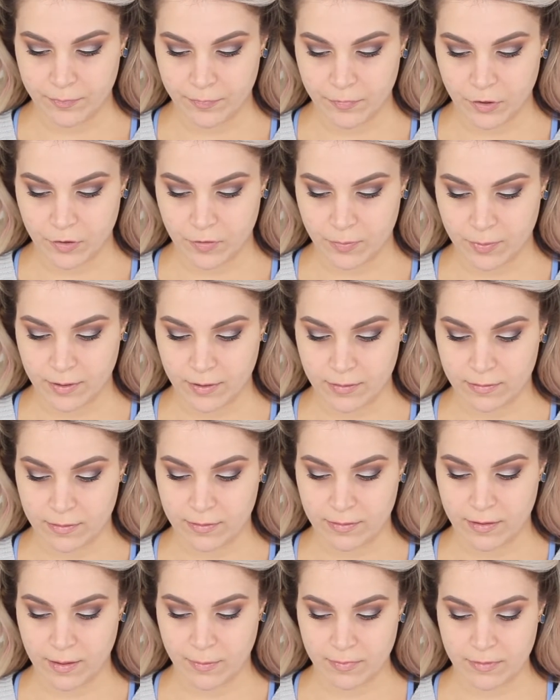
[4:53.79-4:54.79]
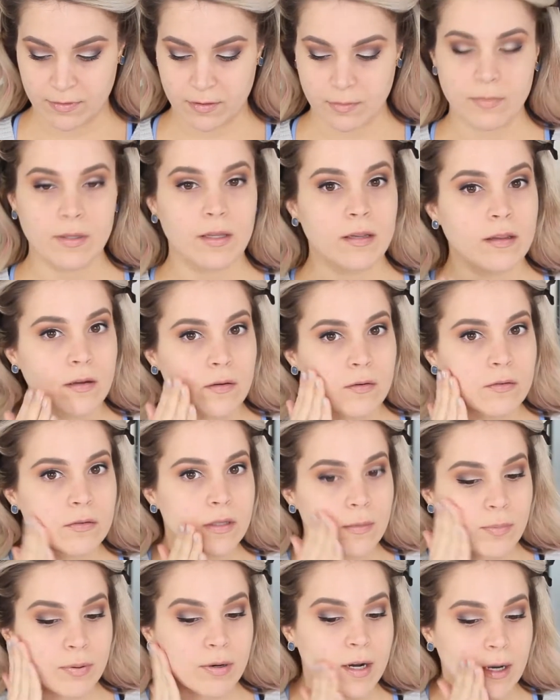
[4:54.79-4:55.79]
just because it seems to be the
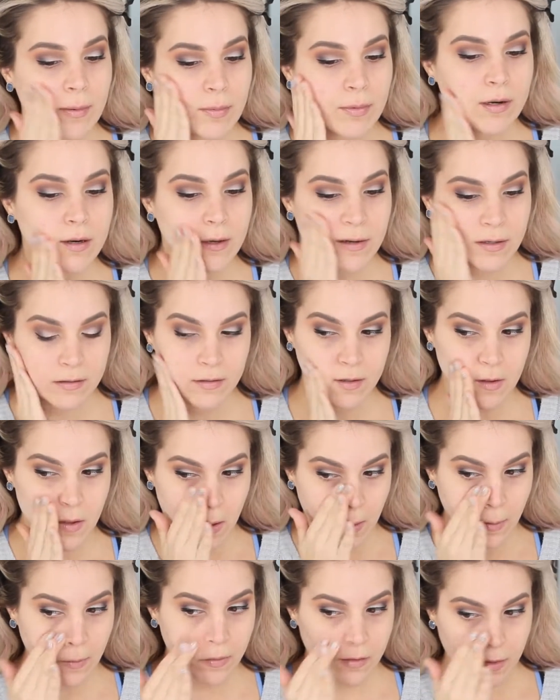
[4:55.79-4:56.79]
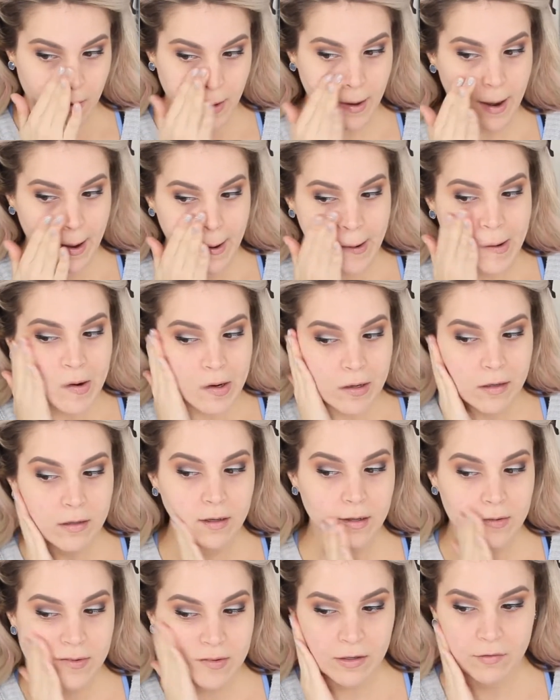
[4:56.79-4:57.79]
only primer that
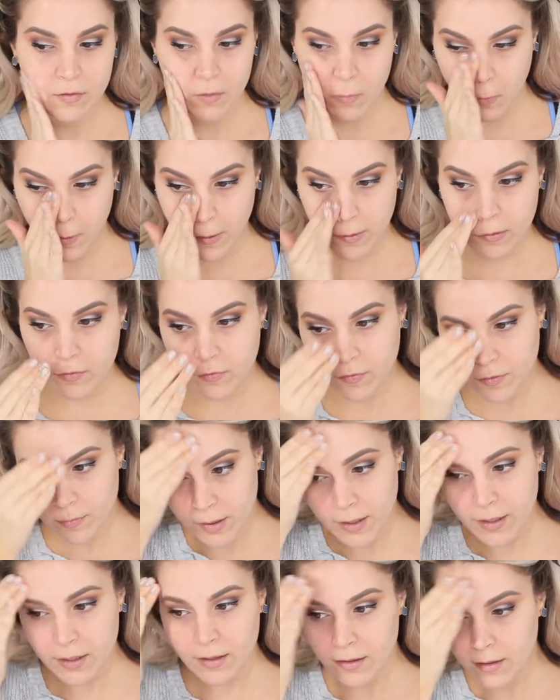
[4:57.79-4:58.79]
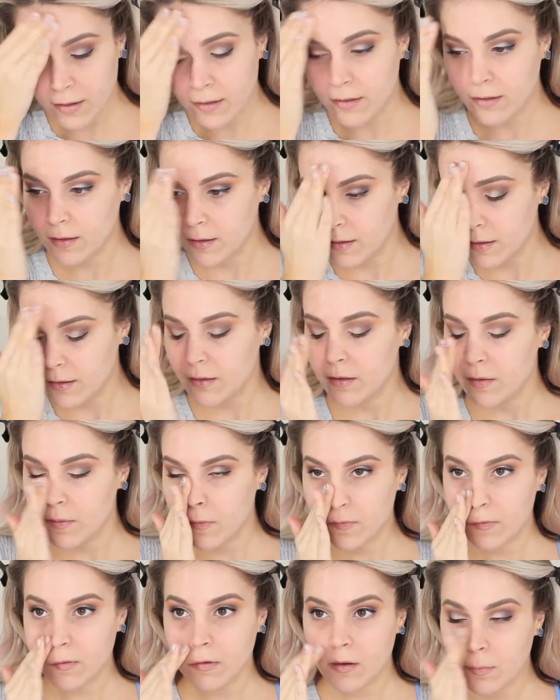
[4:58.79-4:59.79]
has ever worked for me.
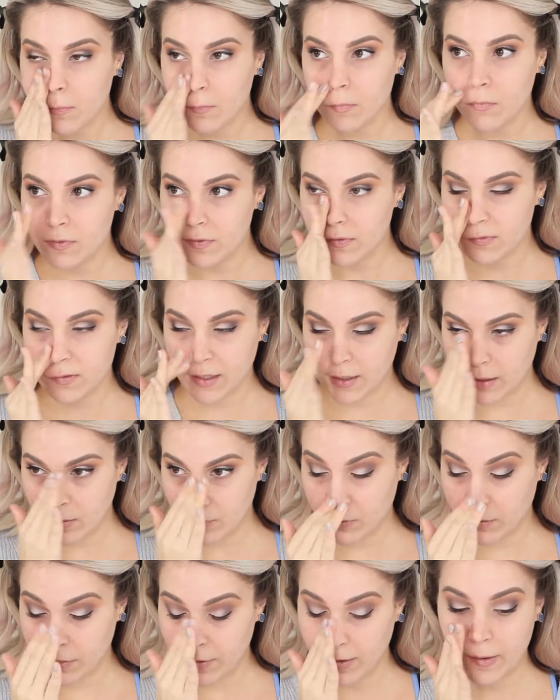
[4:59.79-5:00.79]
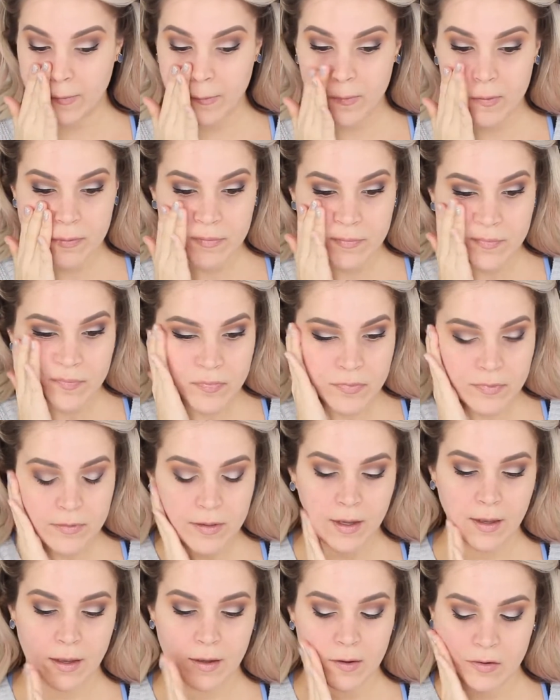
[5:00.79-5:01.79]
So I'm sticking with it.
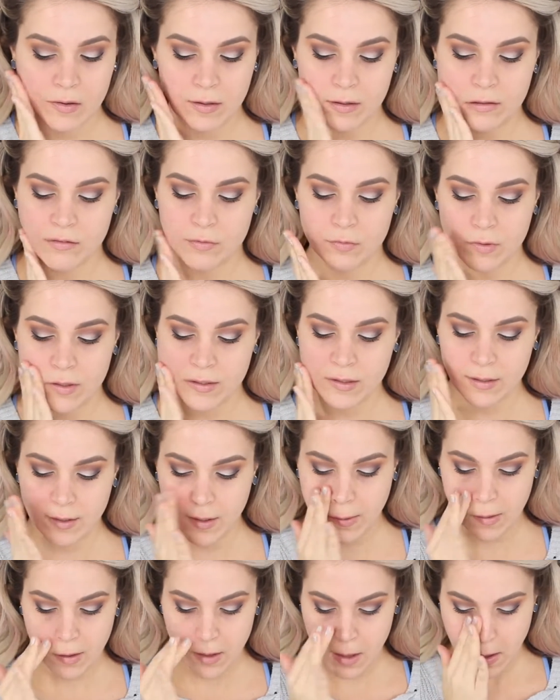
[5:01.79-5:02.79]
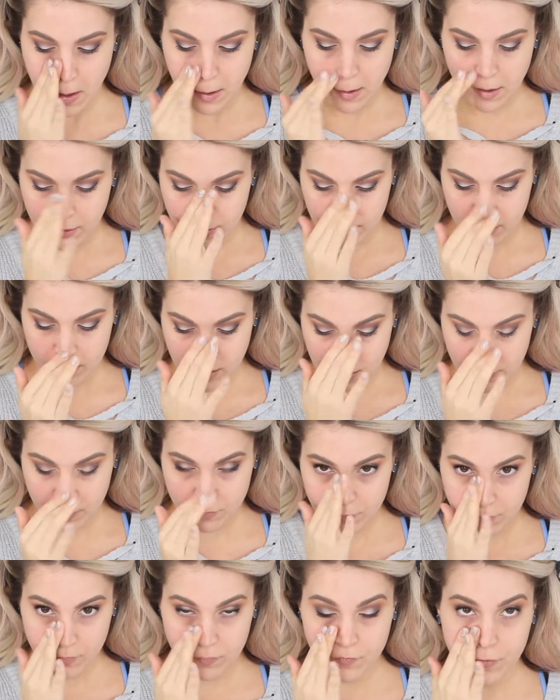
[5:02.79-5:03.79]
And it's really
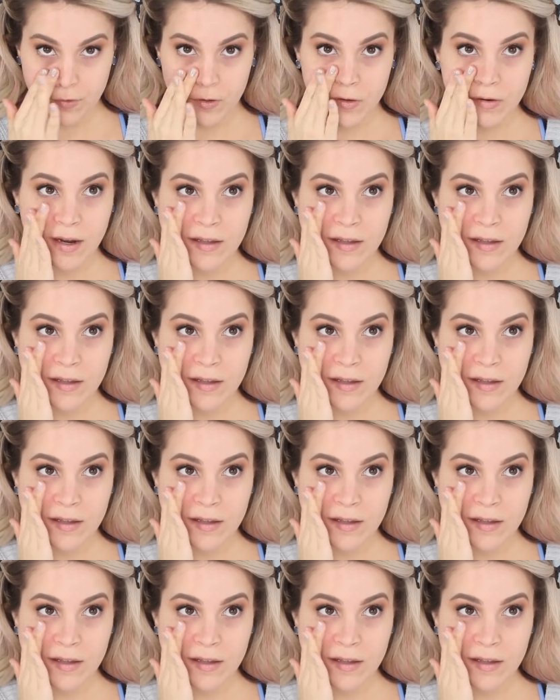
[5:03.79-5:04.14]
for you